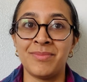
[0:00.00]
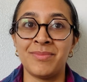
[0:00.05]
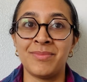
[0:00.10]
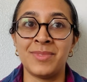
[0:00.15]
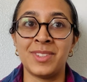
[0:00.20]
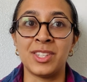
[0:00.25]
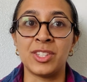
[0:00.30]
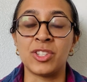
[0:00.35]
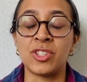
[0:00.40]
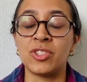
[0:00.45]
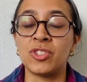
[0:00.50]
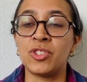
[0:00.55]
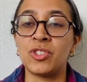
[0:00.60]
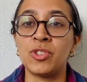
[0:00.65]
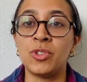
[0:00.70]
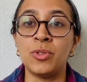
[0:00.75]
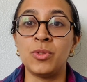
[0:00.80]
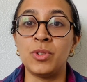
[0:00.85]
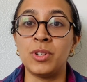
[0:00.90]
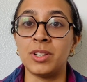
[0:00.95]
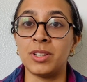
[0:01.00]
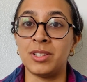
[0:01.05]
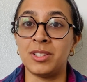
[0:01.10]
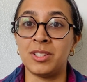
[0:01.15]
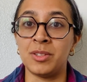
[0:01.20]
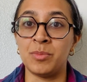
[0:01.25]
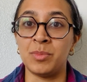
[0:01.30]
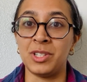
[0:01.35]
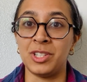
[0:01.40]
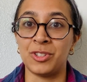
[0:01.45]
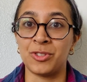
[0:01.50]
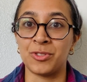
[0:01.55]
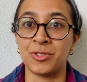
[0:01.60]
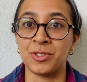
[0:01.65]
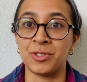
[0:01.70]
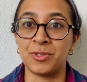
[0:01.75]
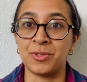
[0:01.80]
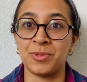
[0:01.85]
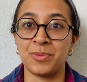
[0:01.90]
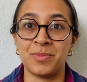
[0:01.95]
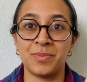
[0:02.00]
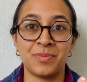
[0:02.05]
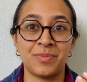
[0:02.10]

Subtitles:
This is too good to be true.